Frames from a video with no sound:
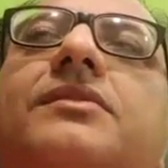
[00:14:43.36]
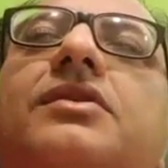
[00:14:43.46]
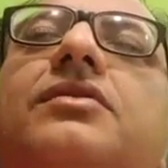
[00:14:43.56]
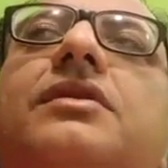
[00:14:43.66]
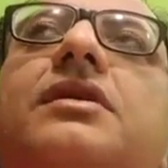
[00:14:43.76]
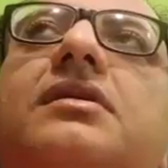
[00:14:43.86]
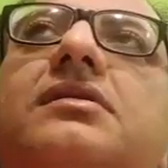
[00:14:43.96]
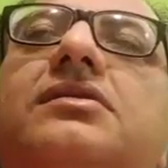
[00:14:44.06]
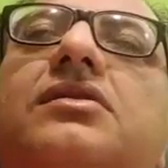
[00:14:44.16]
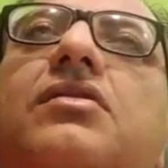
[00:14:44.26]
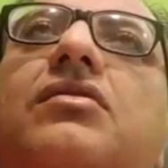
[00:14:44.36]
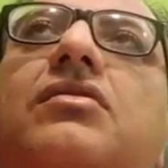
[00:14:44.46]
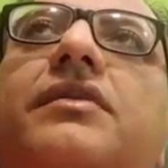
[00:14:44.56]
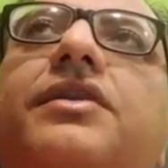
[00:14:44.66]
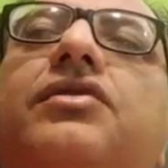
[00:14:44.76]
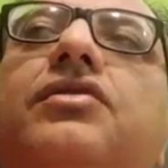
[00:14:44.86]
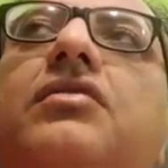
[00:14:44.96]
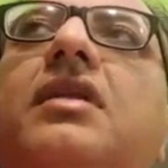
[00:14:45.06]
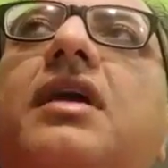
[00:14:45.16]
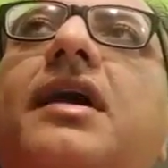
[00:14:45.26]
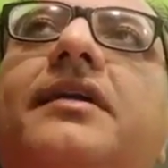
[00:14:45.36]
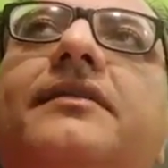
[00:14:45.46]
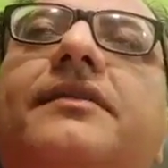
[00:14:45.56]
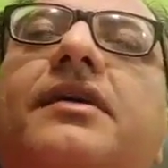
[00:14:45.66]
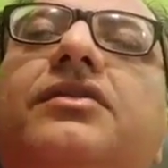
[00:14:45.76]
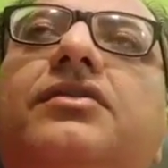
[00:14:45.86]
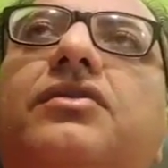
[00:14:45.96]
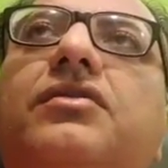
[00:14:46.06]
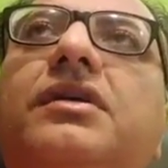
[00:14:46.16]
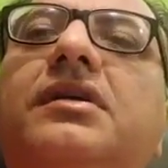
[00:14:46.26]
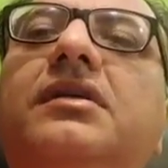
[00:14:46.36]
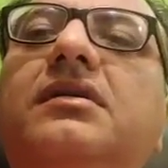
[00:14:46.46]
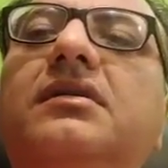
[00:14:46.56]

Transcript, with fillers: Okay, so when you Which go live, are you going?